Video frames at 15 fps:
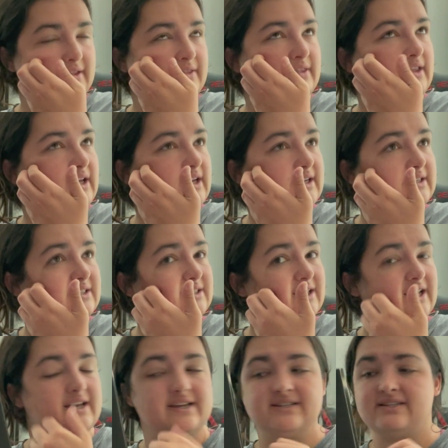This
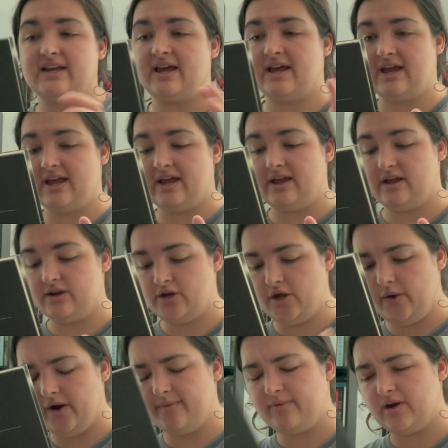is a
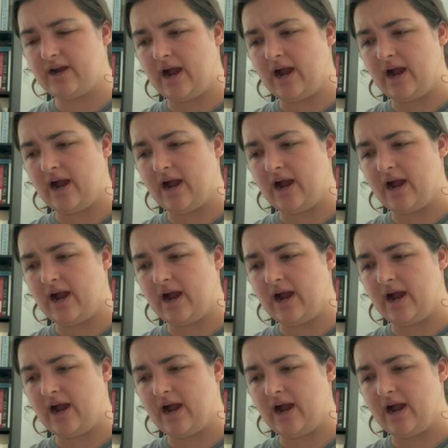newer book.